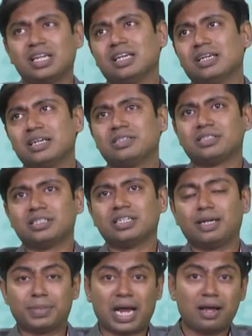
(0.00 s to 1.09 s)
let's say
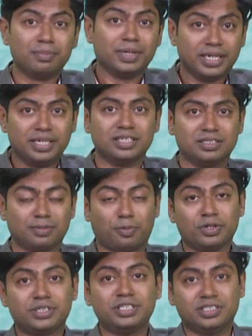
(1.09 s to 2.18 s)
Abraham Lincoln, the
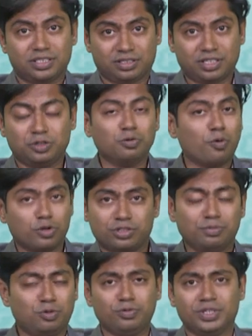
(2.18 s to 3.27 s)
politician, that you watch the
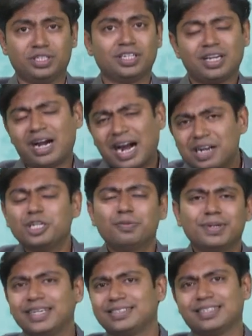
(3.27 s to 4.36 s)
movie, hardly will
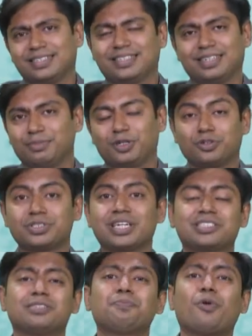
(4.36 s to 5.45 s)
get anything, because
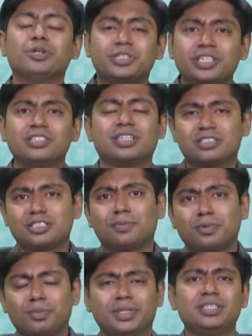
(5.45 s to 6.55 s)
that's a politics, that's a
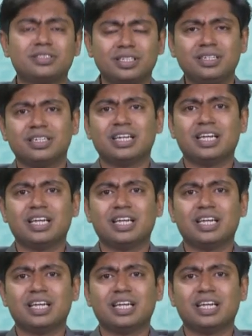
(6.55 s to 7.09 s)
diplomatic thing.